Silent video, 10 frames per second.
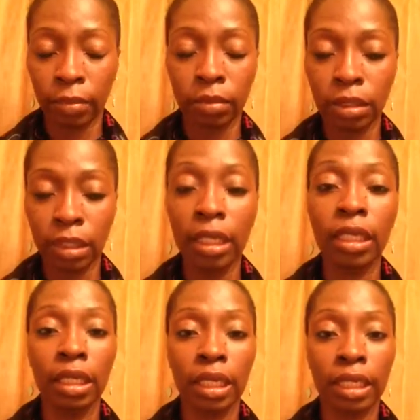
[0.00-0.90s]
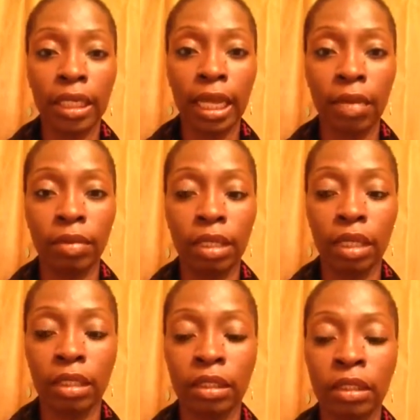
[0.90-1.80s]
saying it like that
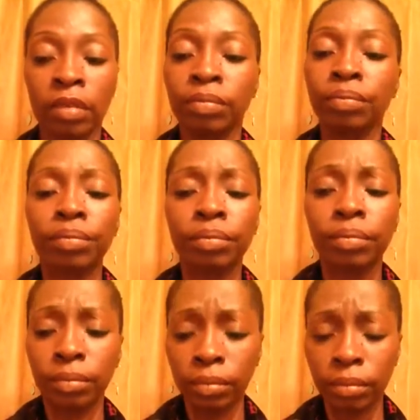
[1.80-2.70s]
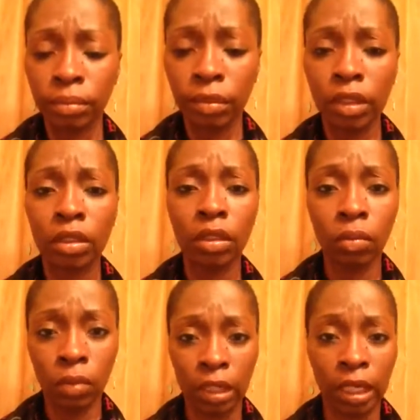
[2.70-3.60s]
because
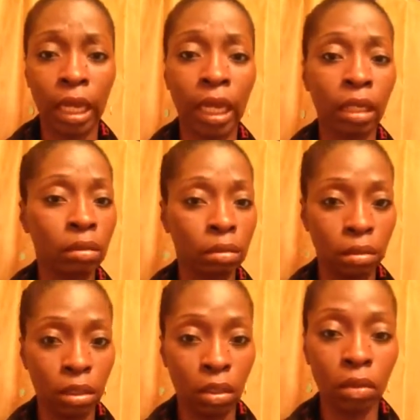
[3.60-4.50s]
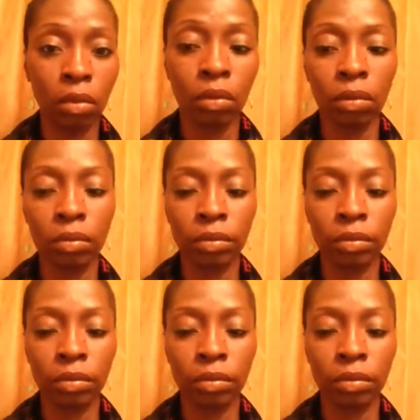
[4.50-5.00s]
someone that I know,